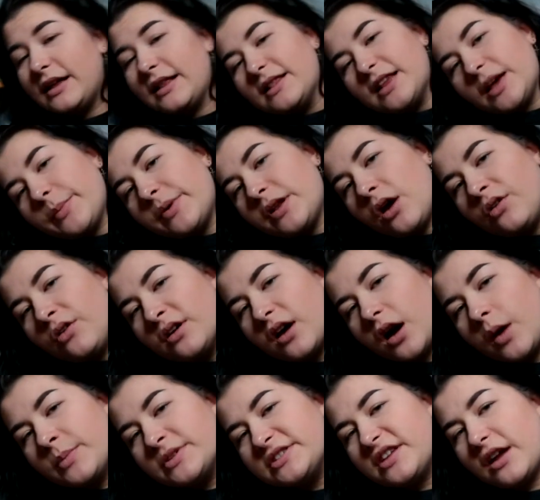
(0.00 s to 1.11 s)
let me know in the
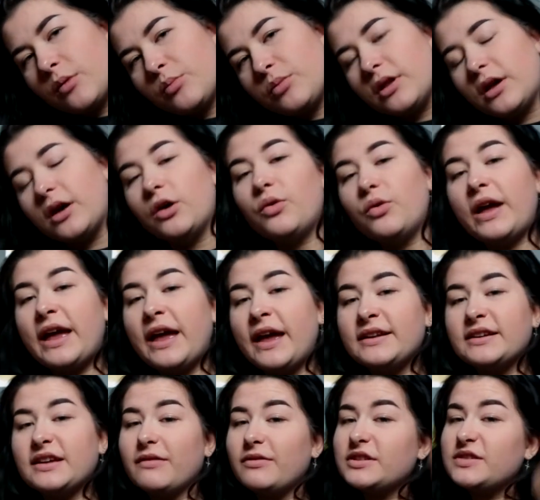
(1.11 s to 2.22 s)
comments down below
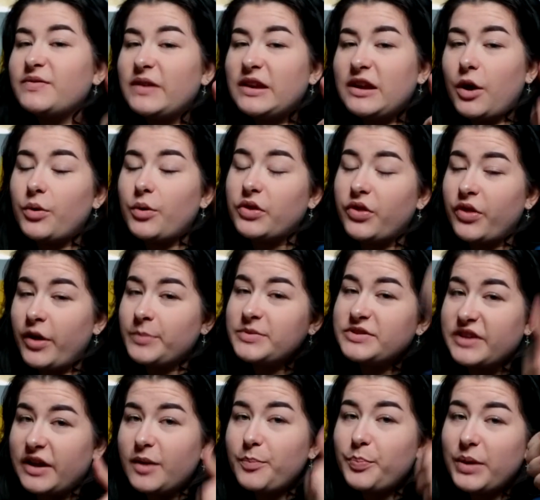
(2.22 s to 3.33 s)
and give this video a thumbs
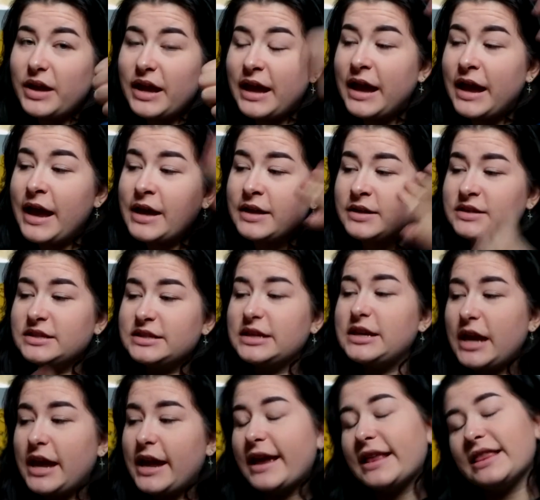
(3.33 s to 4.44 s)
up. And
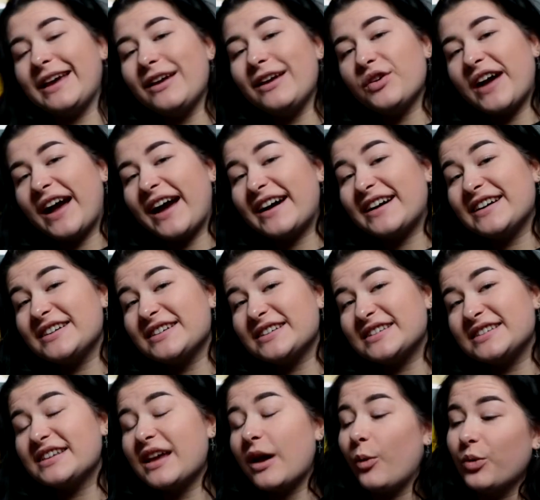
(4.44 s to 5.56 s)
then you
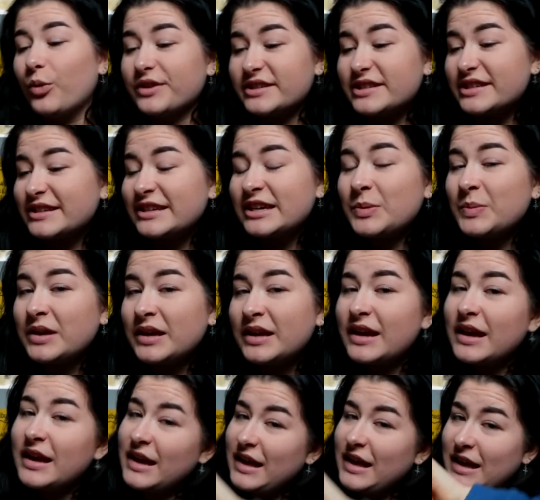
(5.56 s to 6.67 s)
guys will see me
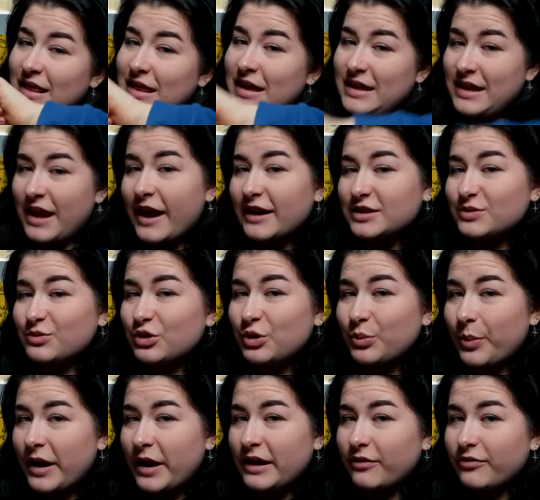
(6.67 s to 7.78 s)
in the next Rule
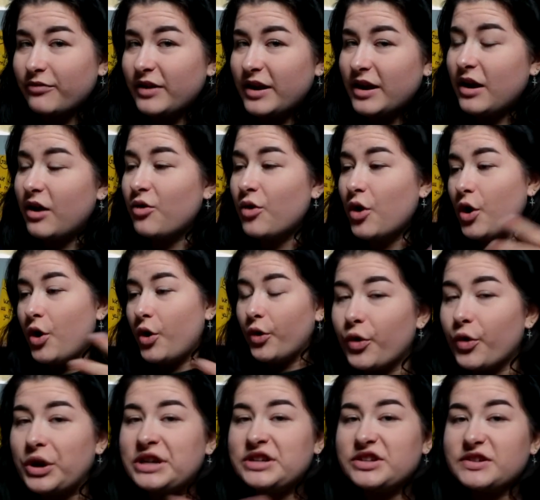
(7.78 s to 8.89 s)
Breaker video
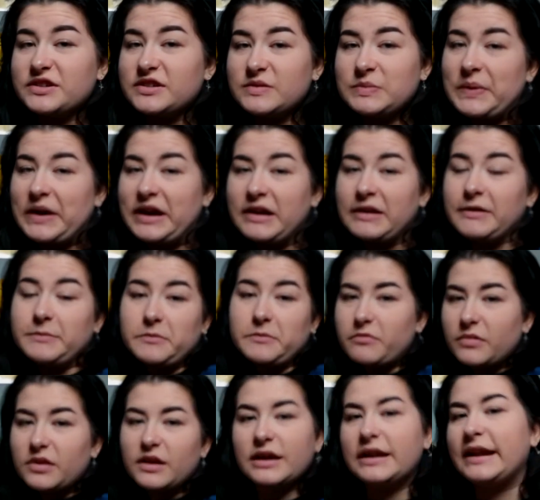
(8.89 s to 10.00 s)
or in just my
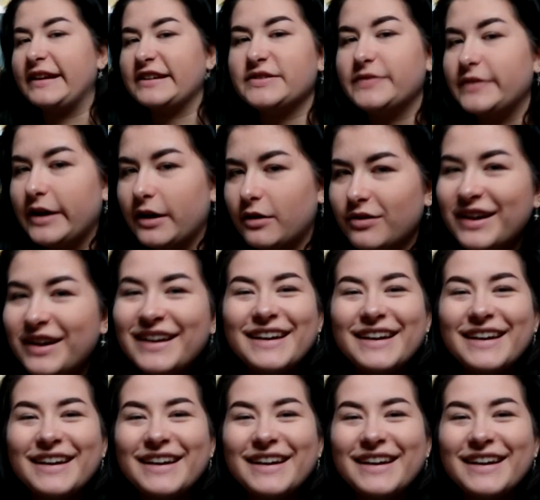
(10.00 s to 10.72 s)
next video.